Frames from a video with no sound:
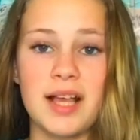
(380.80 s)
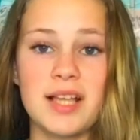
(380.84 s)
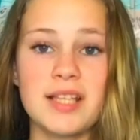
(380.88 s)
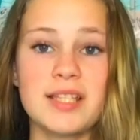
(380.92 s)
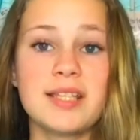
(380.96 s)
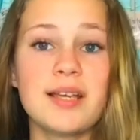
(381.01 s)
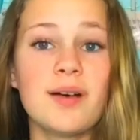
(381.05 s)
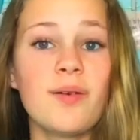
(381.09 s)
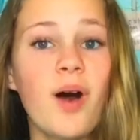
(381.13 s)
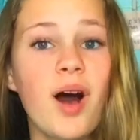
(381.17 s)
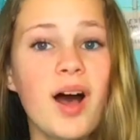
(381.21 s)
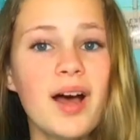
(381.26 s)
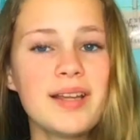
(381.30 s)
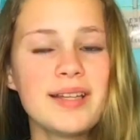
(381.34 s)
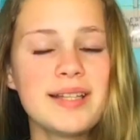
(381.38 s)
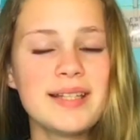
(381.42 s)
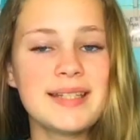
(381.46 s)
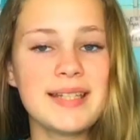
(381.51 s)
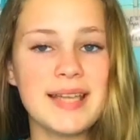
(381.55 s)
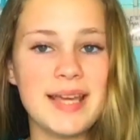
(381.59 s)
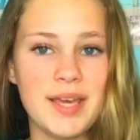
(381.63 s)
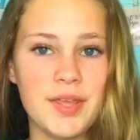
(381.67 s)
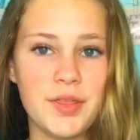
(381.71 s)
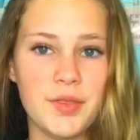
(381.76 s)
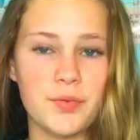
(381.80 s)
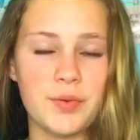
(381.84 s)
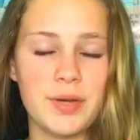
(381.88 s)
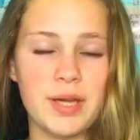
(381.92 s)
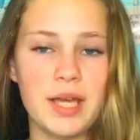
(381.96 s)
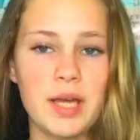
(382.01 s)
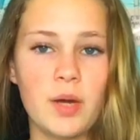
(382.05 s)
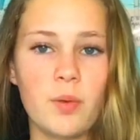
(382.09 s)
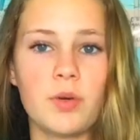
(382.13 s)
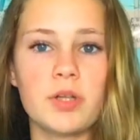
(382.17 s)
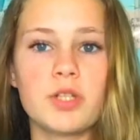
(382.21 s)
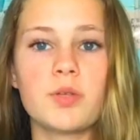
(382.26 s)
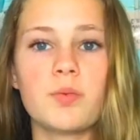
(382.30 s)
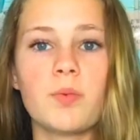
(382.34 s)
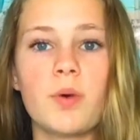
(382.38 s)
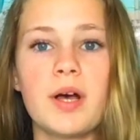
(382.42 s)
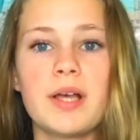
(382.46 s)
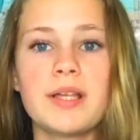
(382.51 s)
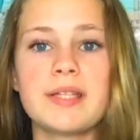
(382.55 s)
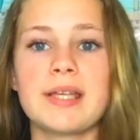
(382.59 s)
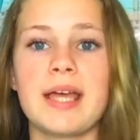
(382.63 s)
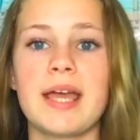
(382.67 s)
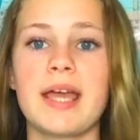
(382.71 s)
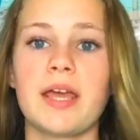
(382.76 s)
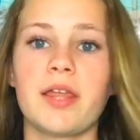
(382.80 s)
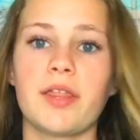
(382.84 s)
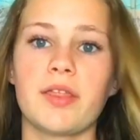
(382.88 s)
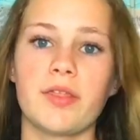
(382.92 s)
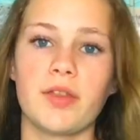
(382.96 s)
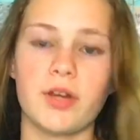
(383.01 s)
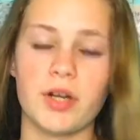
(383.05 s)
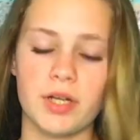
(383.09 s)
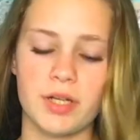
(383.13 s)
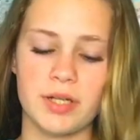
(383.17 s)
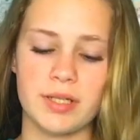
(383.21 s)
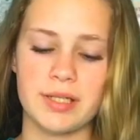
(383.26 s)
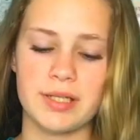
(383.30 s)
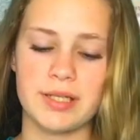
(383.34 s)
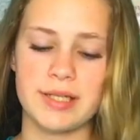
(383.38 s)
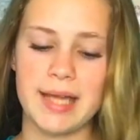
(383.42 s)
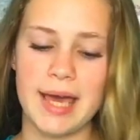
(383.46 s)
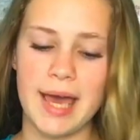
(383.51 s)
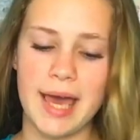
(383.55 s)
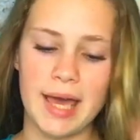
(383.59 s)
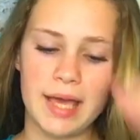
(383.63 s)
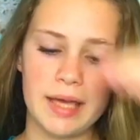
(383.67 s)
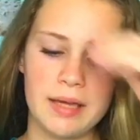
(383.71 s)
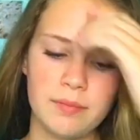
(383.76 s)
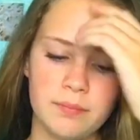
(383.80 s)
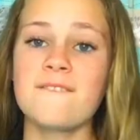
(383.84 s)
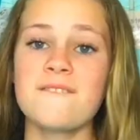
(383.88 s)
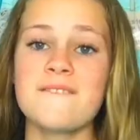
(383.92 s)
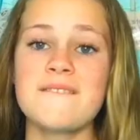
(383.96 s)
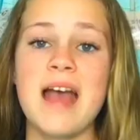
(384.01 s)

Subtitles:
So on to day three, which was a Thursday.